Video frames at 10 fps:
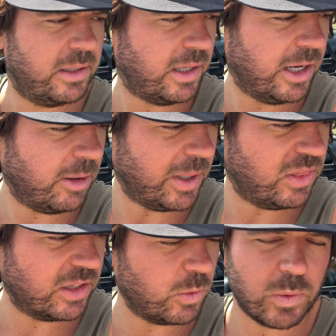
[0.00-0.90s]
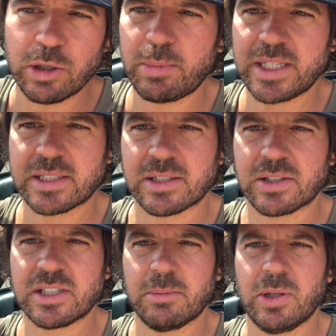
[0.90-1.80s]
Um, I think the wheelbases are
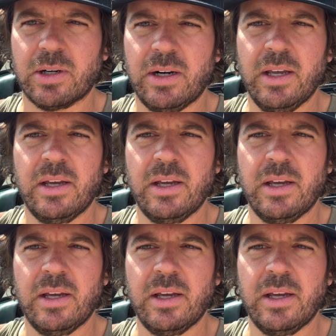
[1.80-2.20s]
similar.